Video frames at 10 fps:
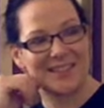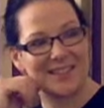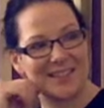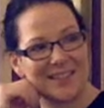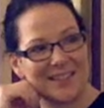
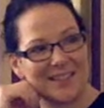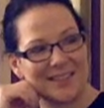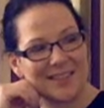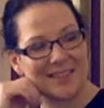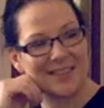
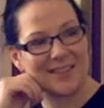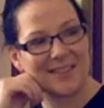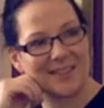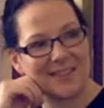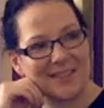
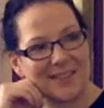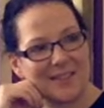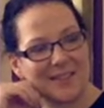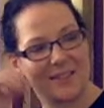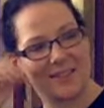
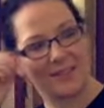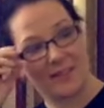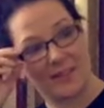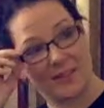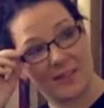
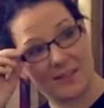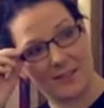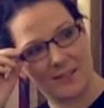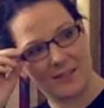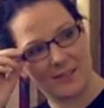
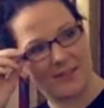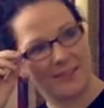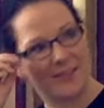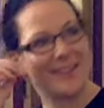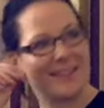
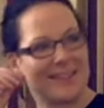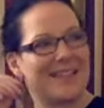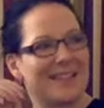This person isn't speaking.